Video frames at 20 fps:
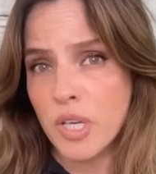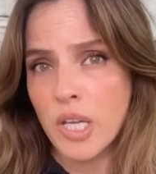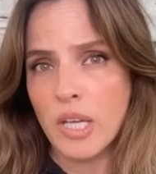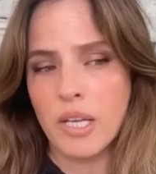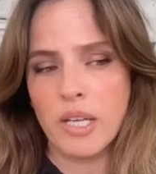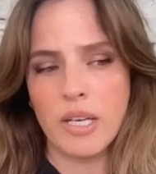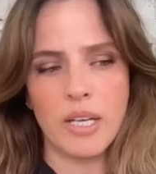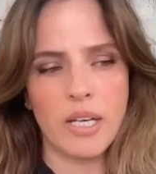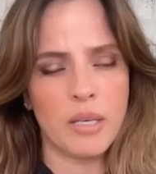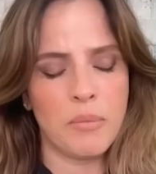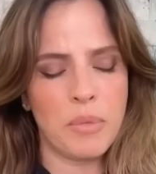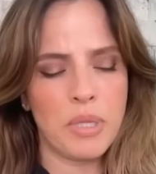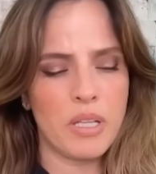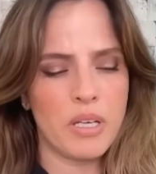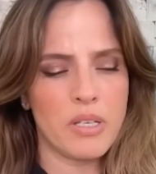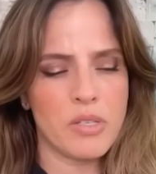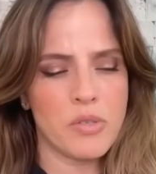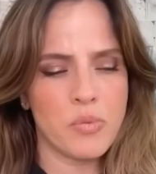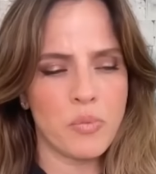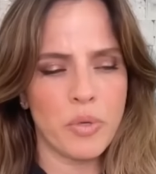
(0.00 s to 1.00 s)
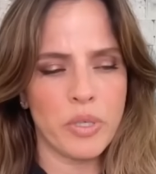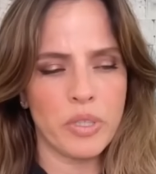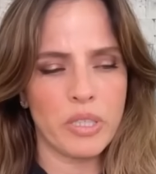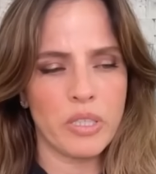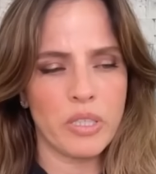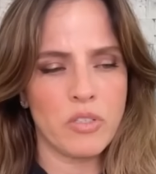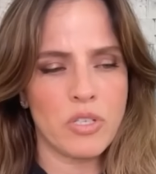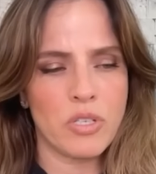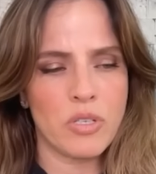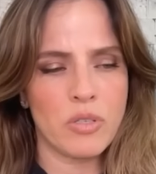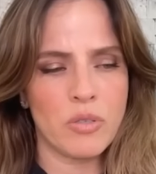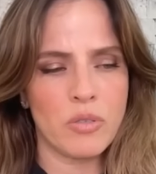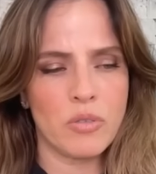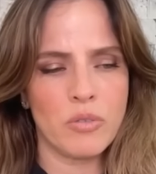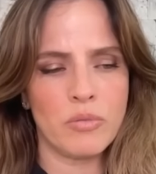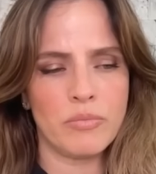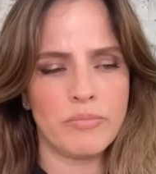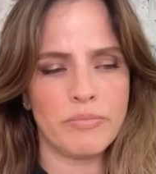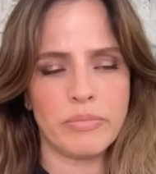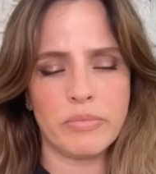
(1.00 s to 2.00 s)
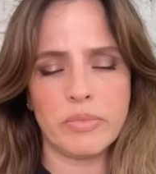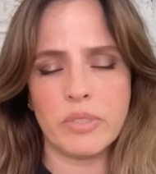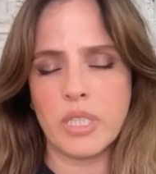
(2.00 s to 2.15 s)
an enemy that is willing to